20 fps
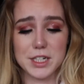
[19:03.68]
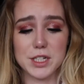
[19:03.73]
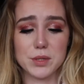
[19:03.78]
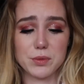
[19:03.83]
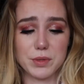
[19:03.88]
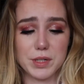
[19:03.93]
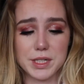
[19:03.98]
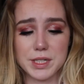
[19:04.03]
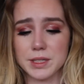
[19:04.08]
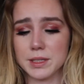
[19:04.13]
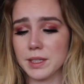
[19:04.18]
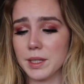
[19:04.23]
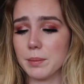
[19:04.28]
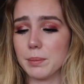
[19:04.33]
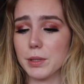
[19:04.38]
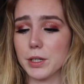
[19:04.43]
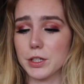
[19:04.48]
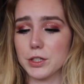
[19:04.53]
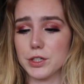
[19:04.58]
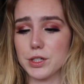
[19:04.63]
just recently
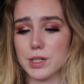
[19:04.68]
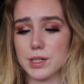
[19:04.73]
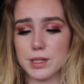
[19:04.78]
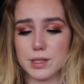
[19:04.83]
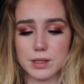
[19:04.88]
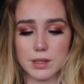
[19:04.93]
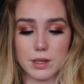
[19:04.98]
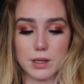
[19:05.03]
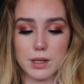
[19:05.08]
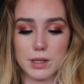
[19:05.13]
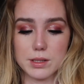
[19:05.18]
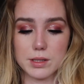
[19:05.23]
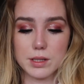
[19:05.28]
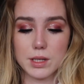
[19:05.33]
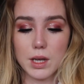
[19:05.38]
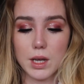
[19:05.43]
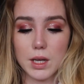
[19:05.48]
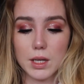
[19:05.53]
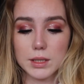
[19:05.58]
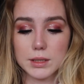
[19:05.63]
purchased this
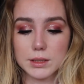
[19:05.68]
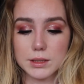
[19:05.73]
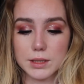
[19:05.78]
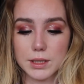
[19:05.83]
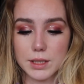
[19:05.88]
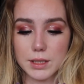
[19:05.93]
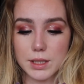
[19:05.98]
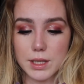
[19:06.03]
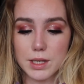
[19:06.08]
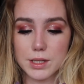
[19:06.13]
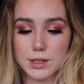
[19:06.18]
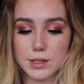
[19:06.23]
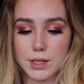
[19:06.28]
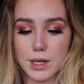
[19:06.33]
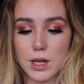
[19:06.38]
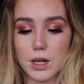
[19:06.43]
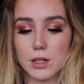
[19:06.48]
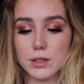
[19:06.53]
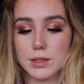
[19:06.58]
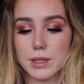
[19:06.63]
Stila
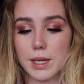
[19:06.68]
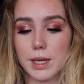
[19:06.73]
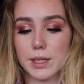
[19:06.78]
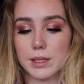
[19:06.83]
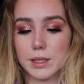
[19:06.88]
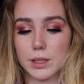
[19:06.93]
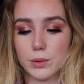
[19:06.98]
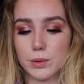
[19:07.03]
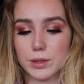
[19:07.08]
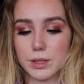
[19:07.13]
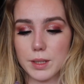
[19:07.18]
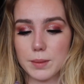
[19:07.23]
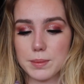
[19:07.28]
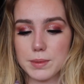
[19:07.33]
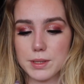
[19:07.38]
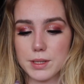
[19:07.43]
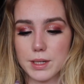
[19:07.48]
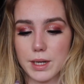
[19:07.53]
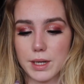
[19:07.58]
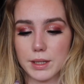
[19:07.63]
Day All Day liquid
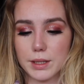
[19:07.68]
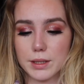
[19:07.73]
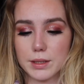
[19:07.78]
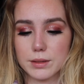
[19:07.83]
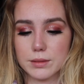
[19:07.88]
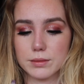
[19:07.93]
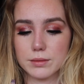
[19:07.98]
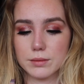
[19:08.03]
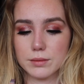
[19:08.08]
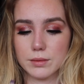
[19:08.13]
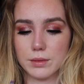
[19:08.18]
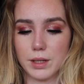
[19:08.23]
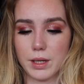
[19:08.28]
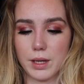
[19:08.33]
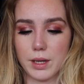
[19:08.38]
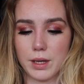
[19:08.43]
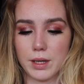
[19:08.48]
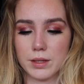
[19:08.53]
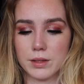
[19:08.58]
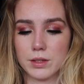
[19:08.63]
lipstick
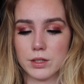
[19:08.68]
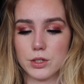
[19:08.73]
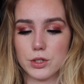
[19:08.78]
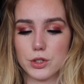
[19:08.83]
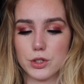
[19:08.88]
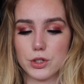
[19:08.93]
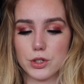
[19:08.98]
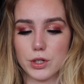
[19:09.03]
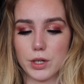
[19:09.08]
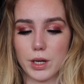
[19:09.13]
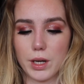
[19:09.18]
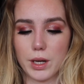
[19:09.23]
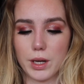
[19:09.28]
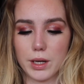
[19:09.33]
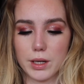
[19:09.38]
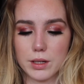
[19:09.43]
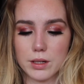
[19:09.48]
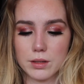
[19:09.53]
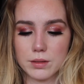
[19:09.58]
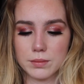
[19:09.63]
in the
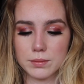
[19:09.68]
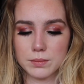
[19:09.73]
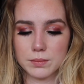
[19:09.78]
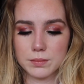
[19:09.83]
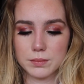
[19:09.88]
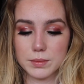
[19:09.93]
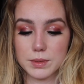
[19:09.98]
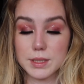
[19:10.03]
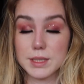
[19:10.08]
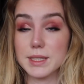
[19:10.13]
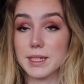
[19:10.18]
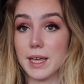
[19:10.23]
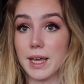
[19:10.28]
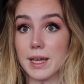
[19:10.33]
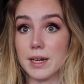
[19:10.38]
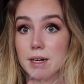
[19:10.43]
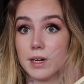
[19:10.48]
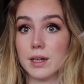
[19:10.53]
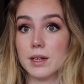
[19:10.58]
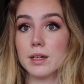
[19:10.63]
shade
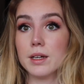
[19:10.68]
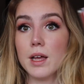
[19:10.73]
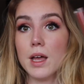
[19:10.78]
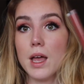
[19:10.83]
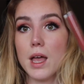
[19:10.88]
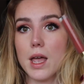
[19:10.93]
Sienna,